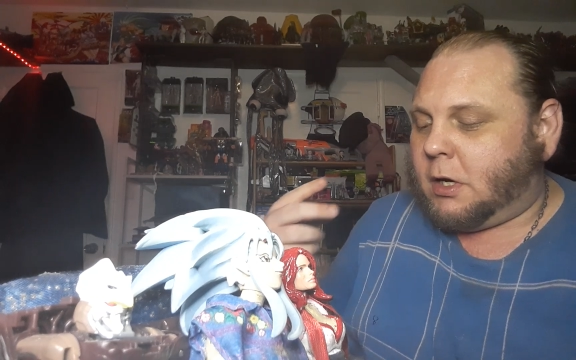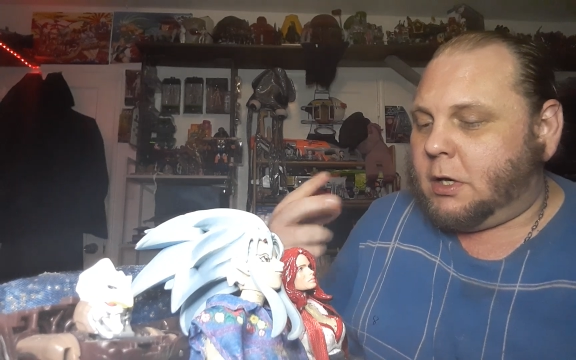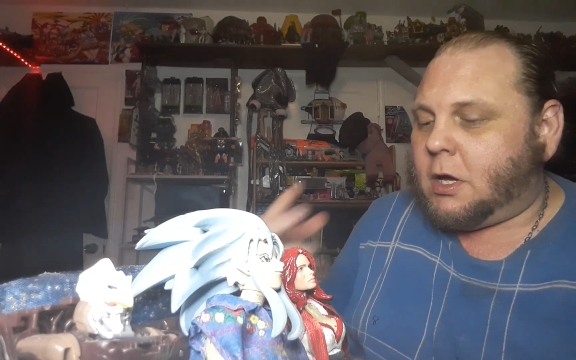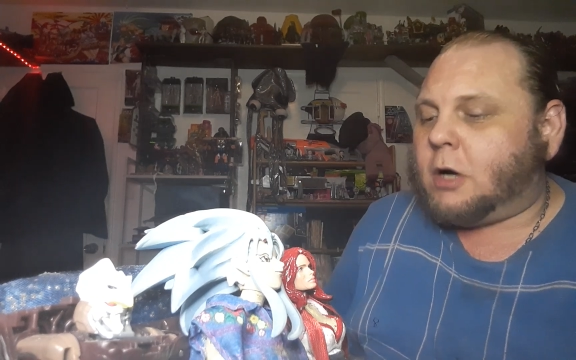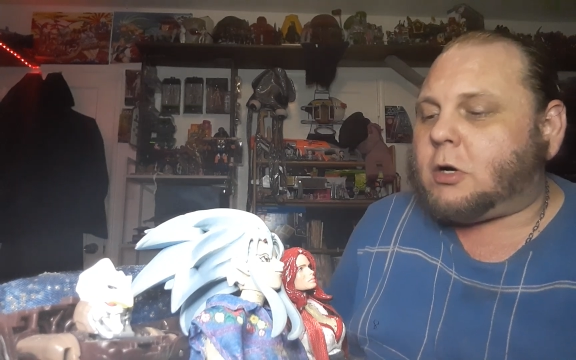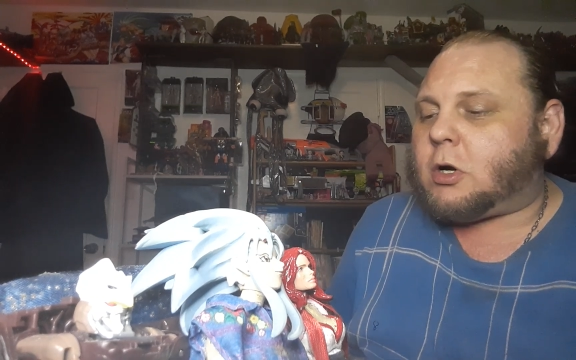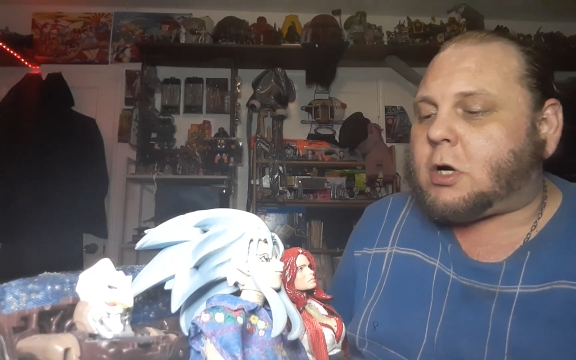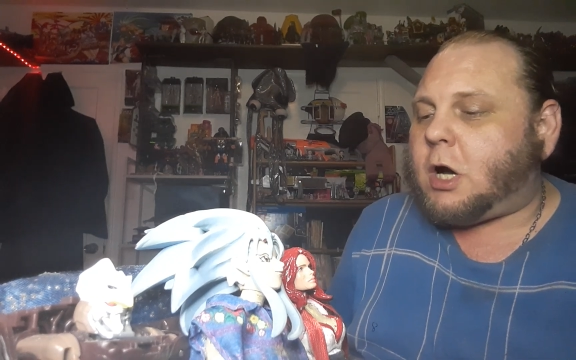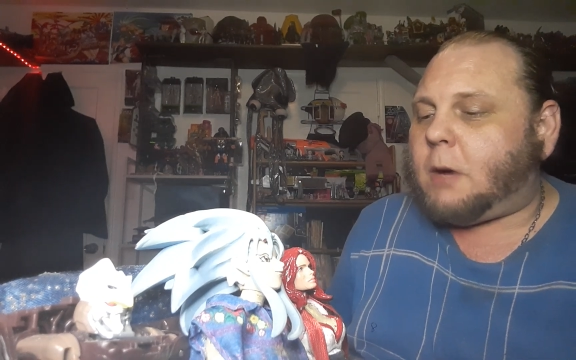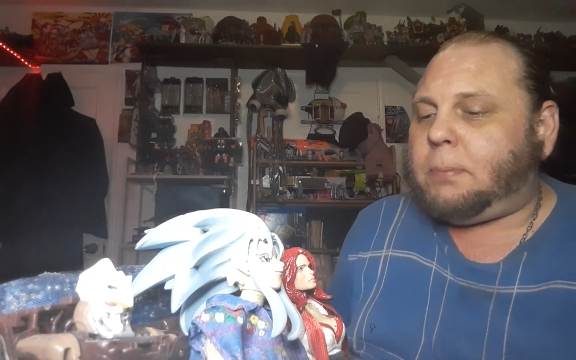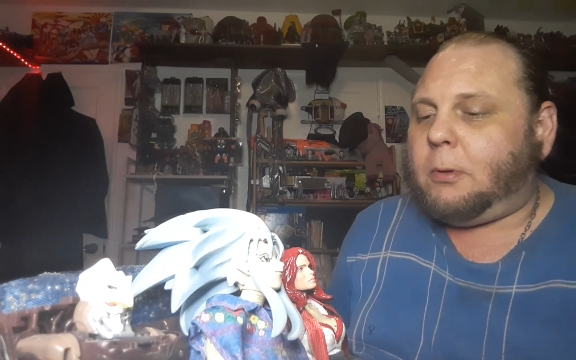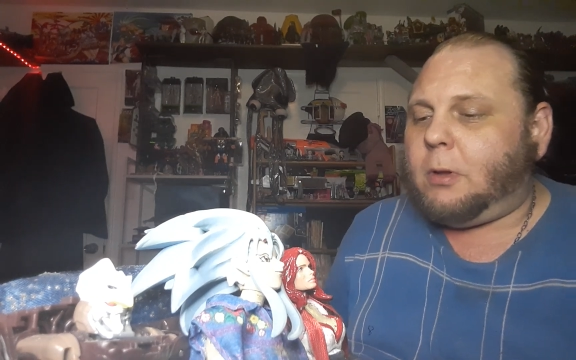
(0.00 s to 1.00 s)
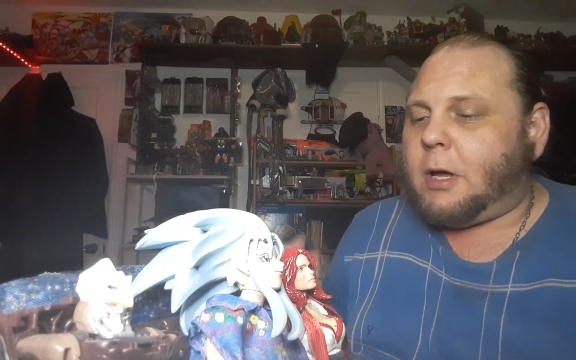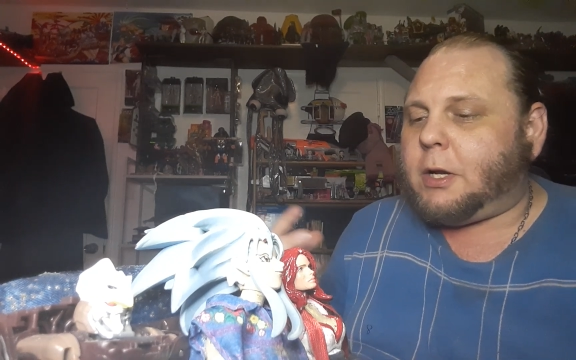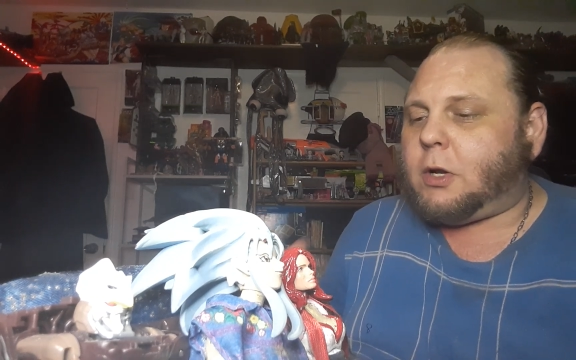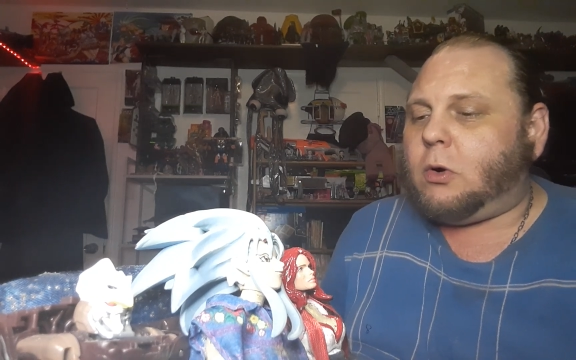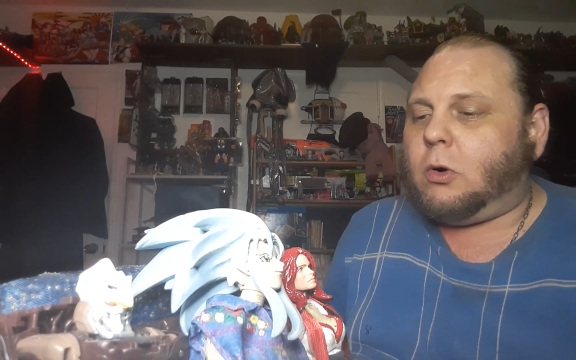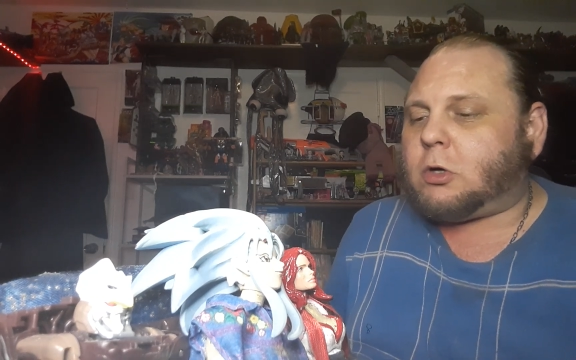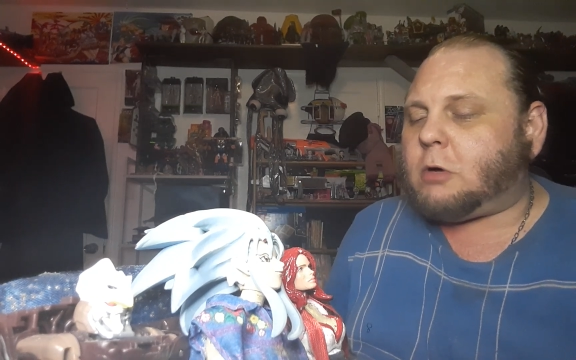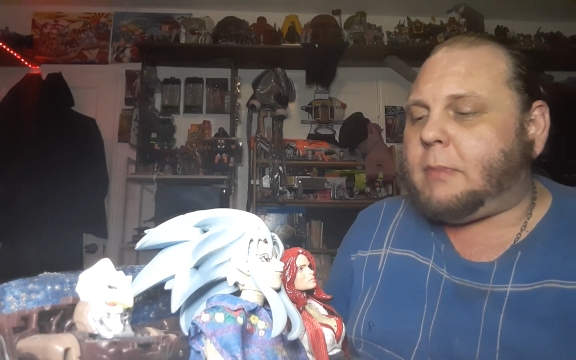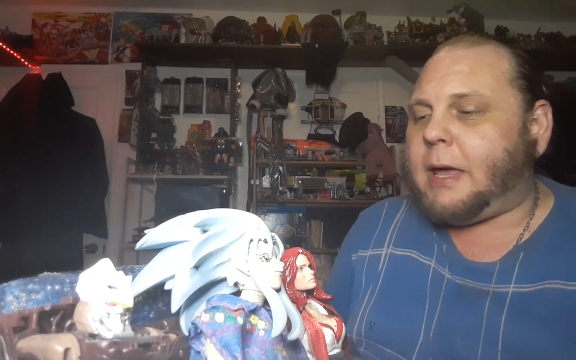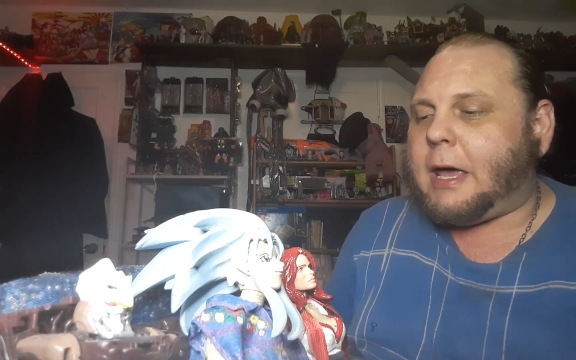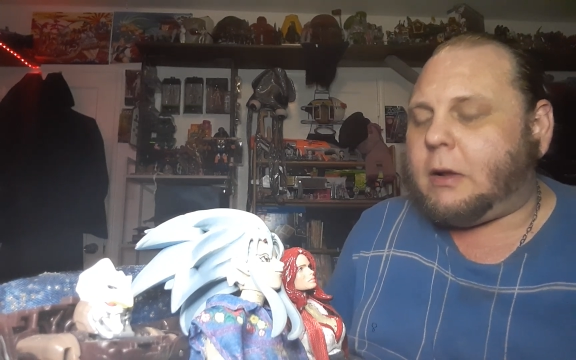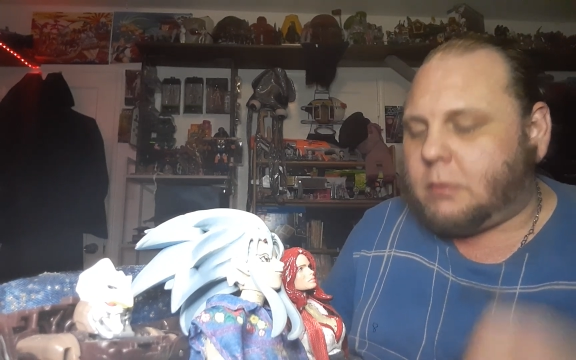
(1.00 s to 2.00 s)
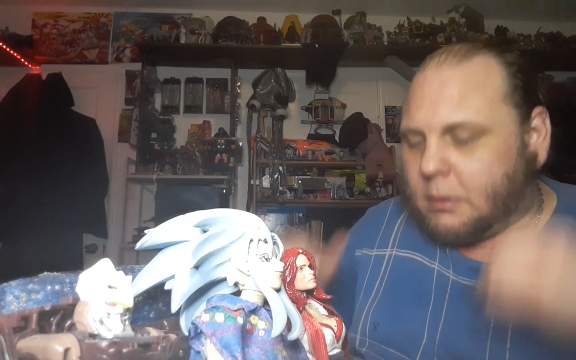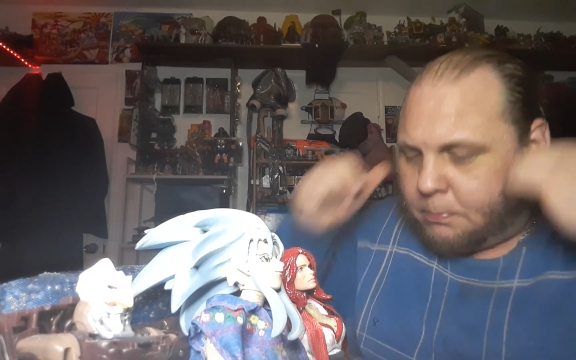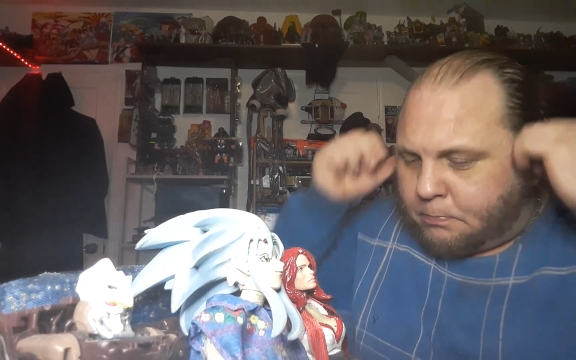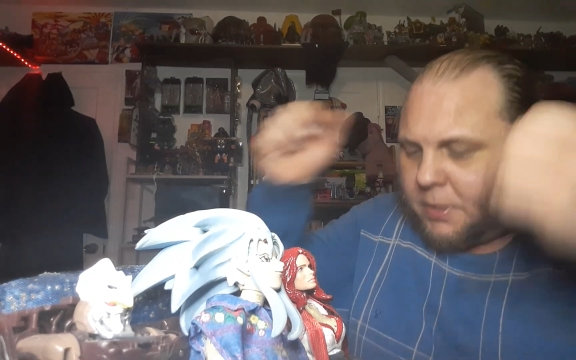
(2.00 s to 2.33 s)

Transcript: younger couple and an older man with